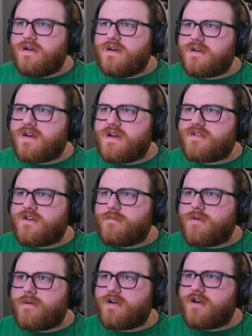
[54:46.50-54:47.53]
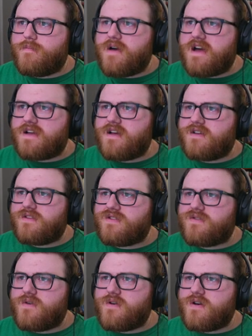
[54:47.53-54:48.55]
Okay, so I'll probably go back down this
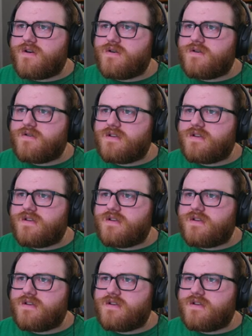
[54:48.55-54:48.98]
road